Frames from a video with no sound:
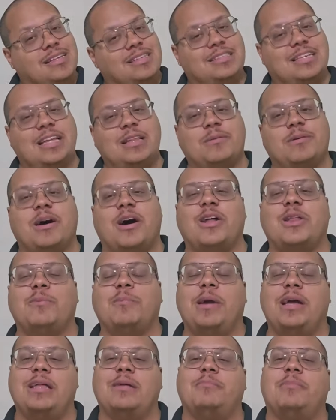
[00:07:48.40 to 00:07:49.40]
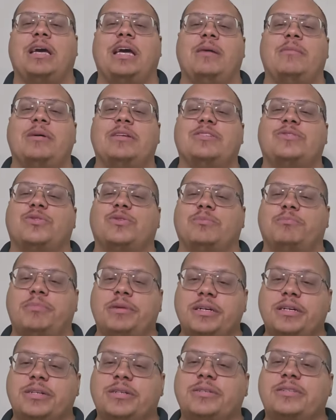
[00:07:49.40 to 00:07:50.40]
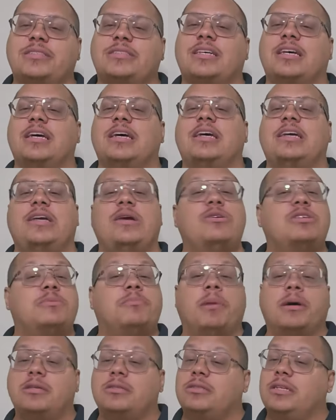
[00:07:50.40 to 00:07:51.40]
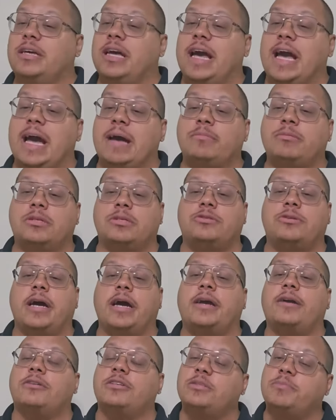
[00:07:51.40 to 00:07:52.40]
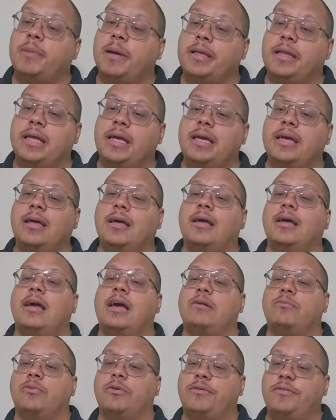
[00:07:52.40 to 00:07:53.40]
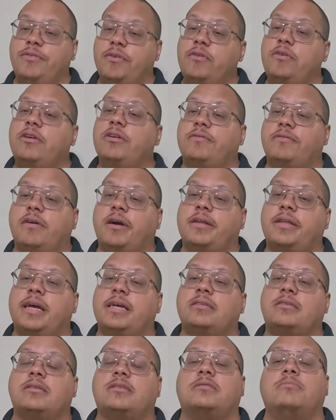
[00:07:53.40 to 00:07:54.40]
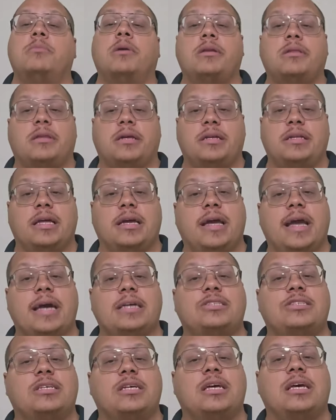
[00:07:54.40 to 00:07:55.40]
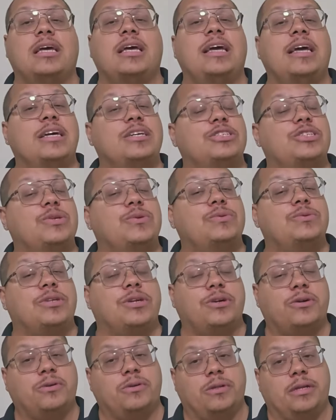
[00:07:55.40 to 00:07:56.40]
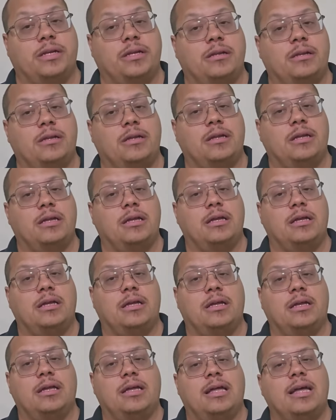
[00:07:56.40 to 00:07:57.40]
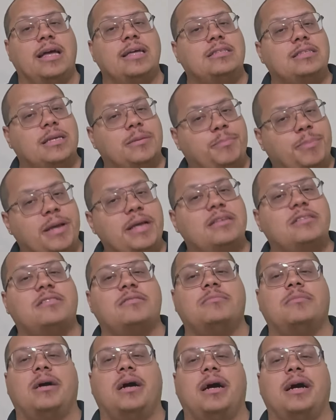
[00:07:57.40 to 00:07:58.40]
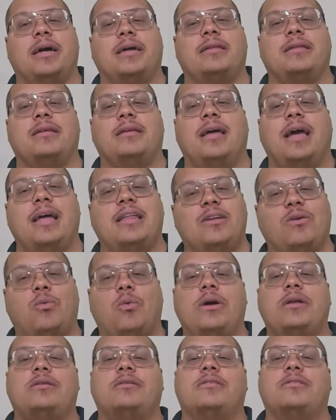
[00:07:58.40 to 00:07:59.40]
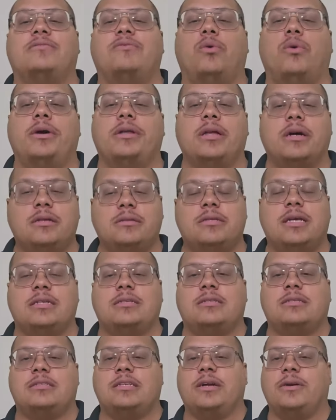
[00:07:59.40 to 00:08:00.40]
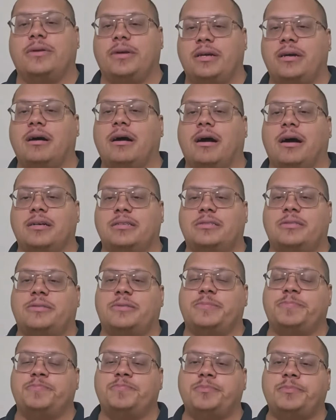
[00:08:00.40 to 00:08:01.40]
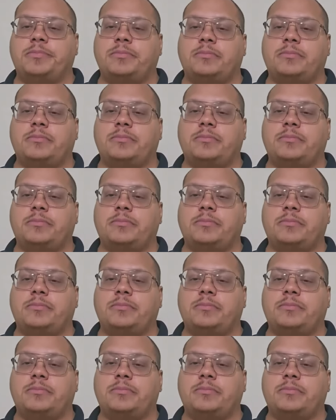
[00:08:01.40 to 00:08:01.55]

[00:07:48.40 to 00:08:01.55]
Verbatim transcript: Set up automated payments for bills, use budgeting apps to track your spending, and review your finances monthly to catch issues early. It's a peace of mind and a way to avoid unnecessary costs.